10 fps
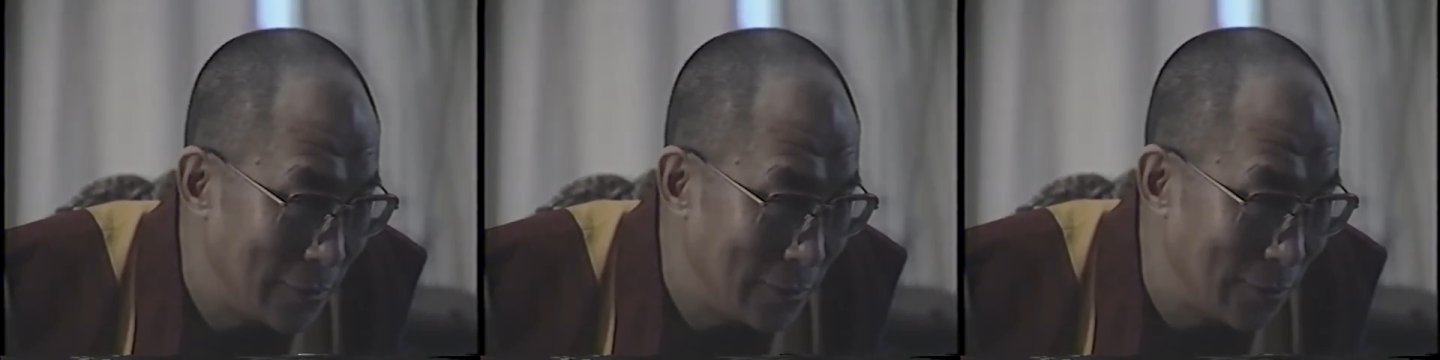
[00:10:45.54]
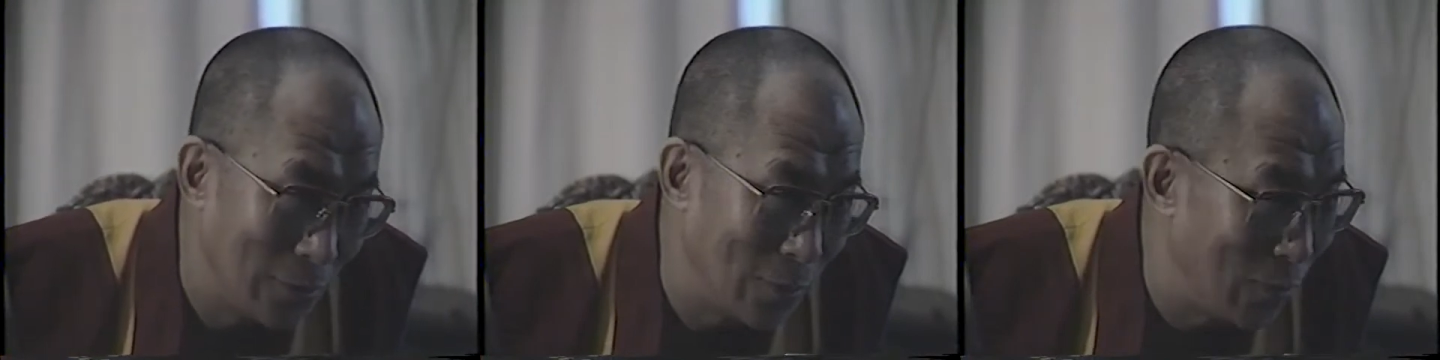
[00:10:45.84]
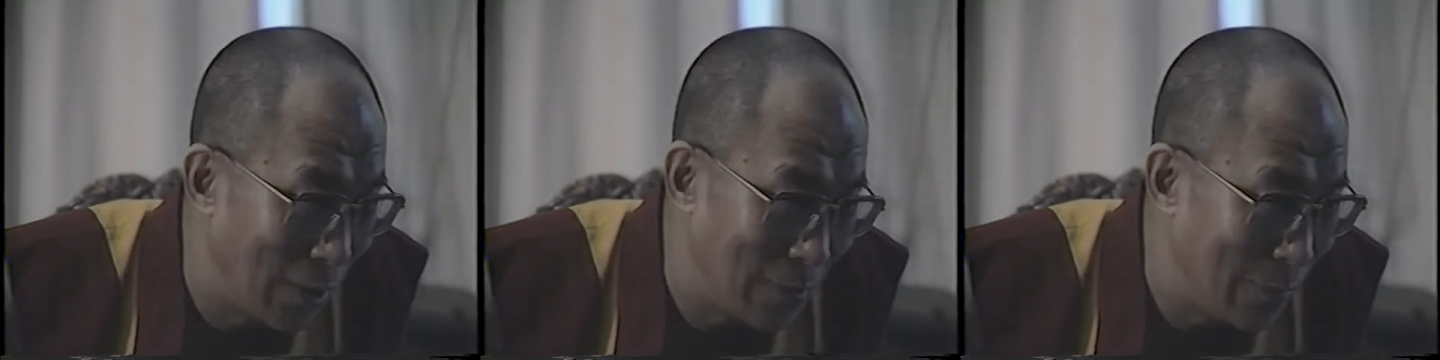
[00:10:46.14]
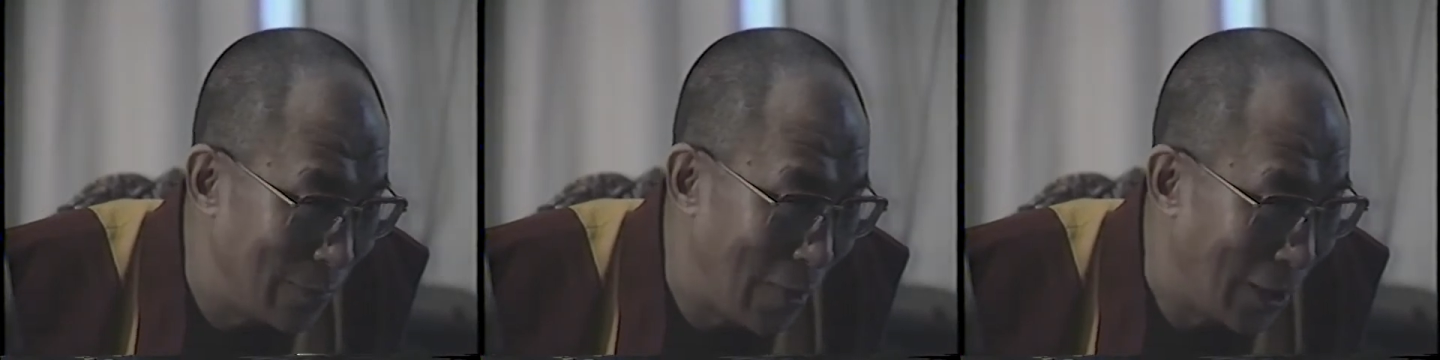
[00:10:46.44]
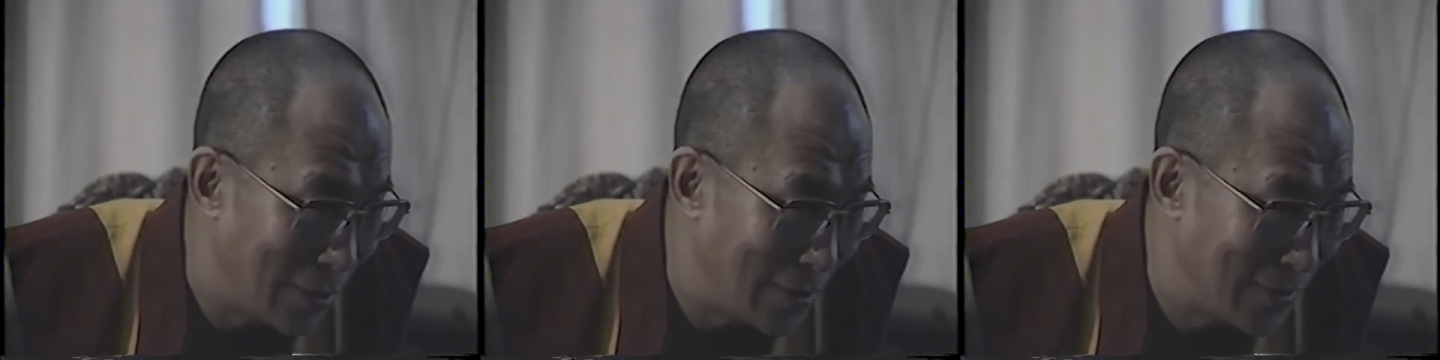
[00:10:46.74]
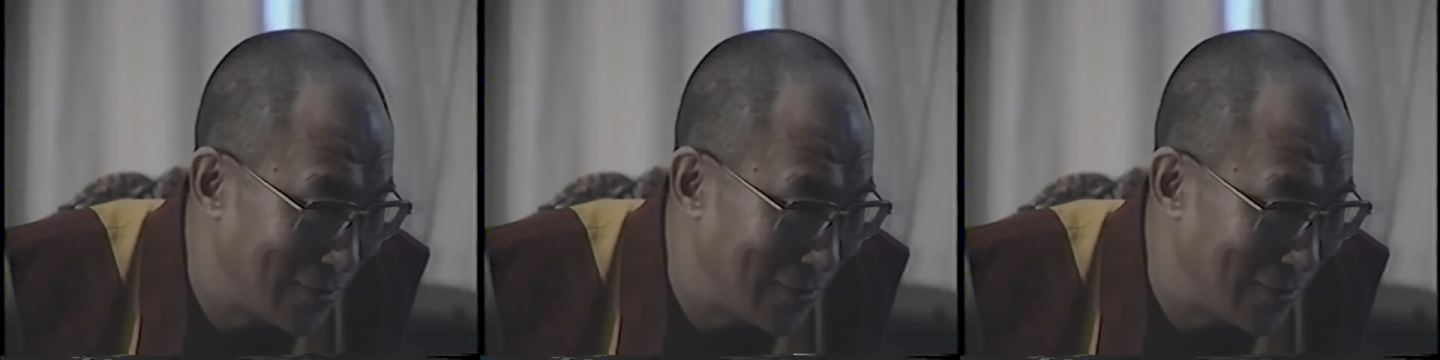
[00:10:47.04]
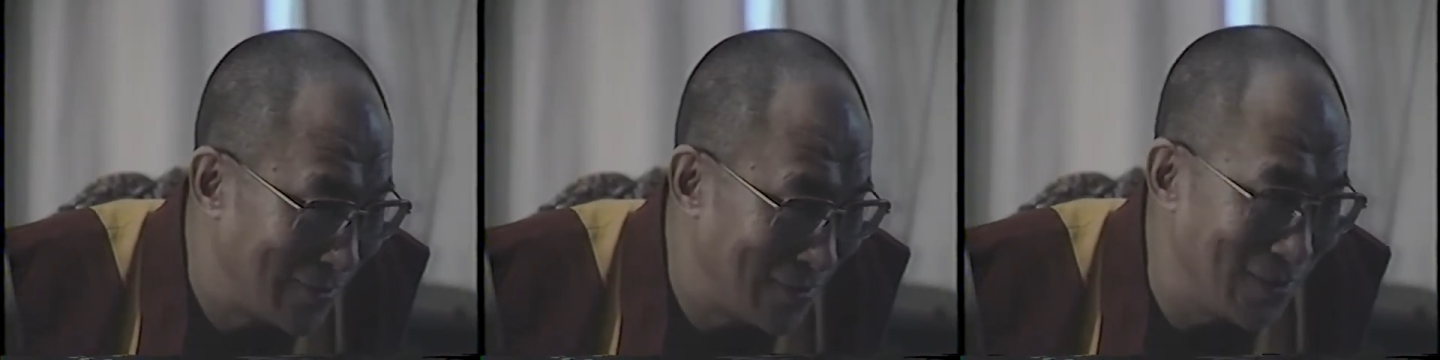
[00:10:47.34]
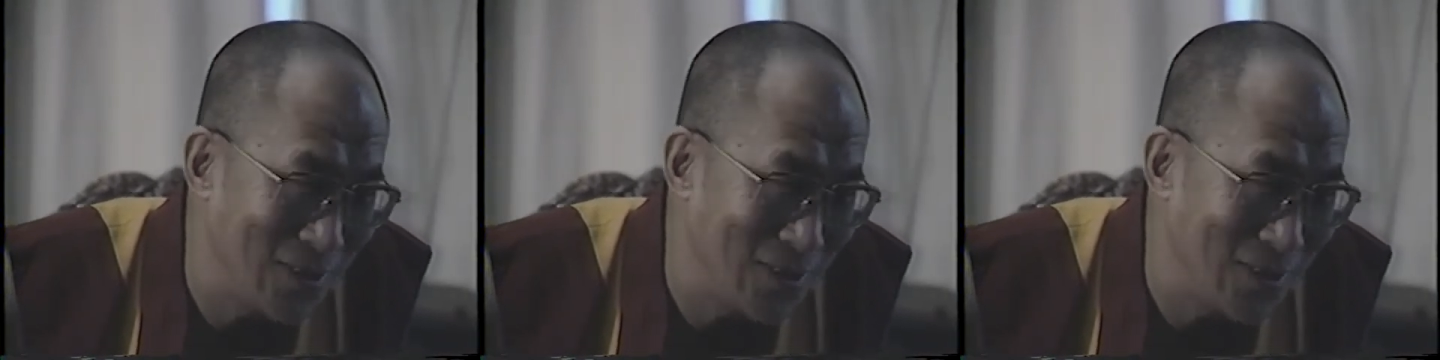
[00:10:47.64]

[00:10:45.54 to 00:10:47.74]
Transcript: So nobody wants mad. So this